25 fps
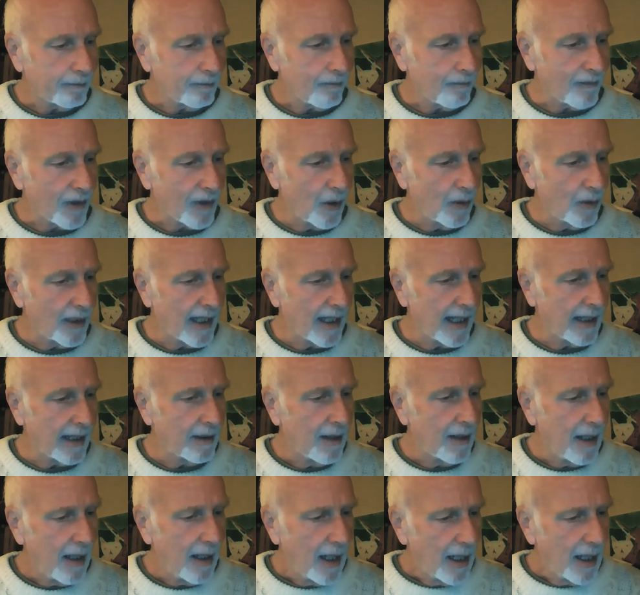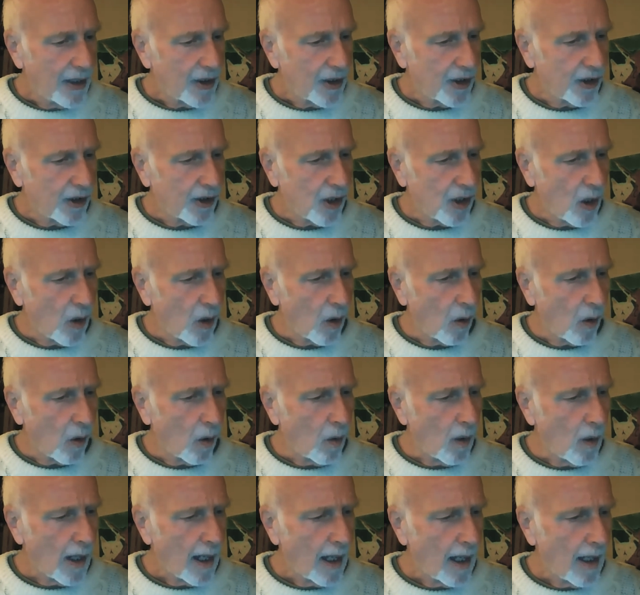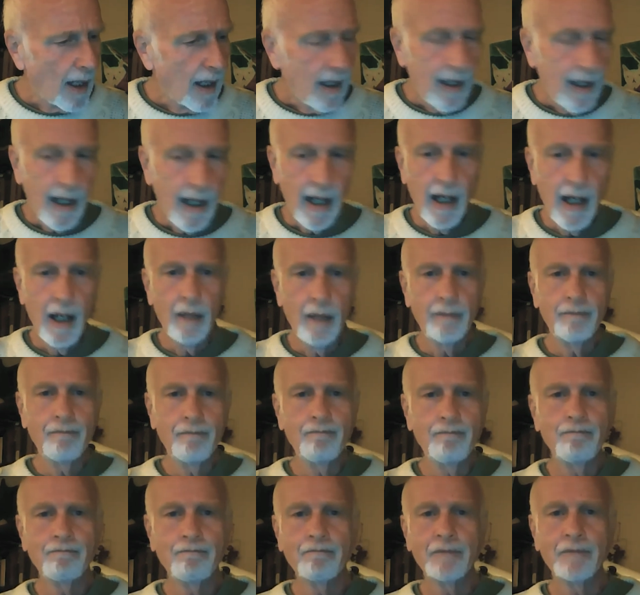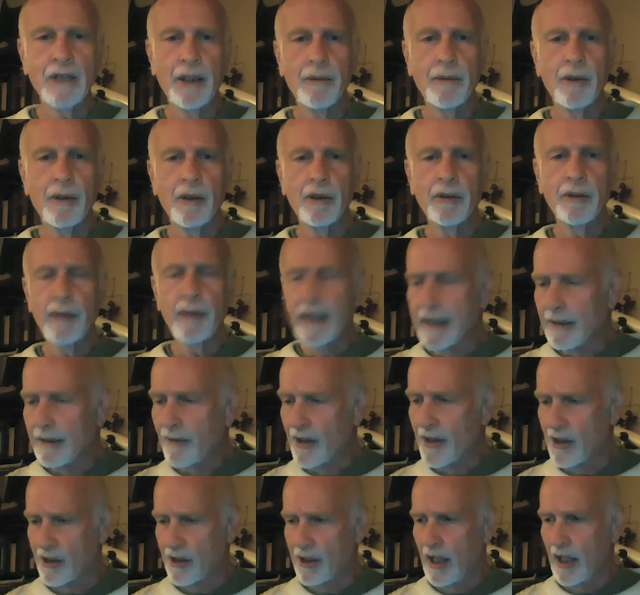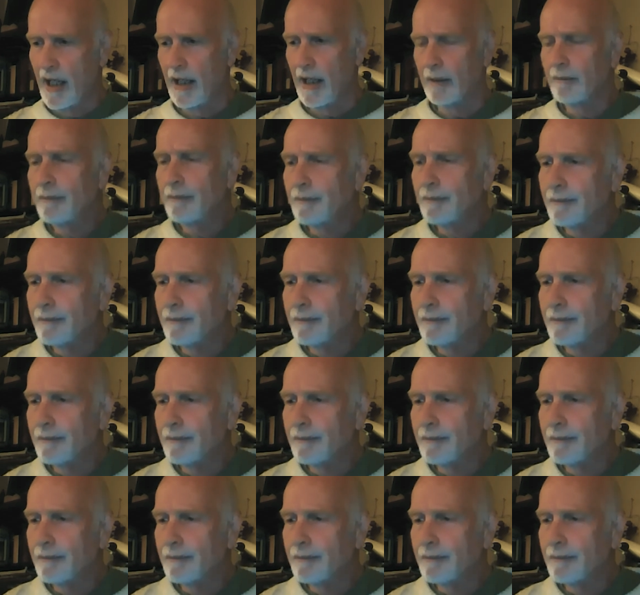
Okay, so um, speaking of the sun,